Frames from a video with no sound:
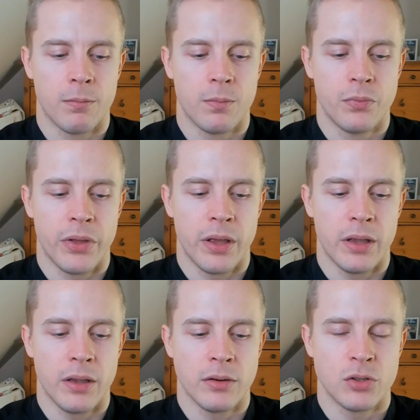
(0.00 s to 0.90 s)

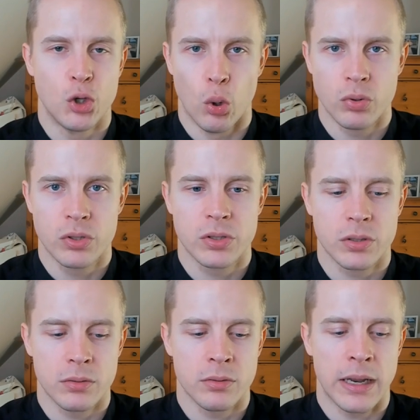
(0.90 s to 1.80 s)
they don't
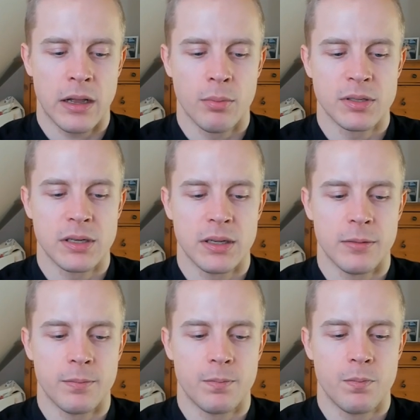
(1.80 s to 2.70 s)
like obviously
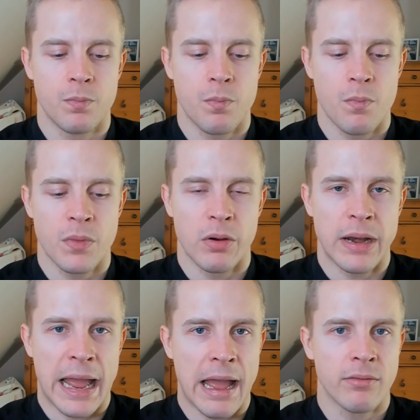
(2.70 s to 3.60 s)
they don't
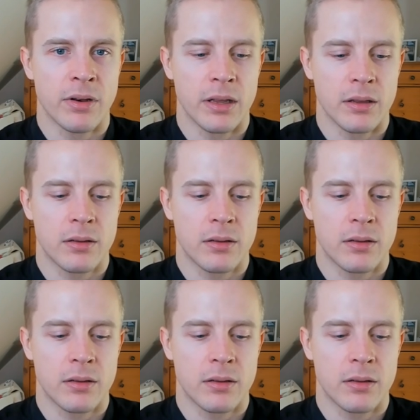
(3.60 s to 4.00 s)
have like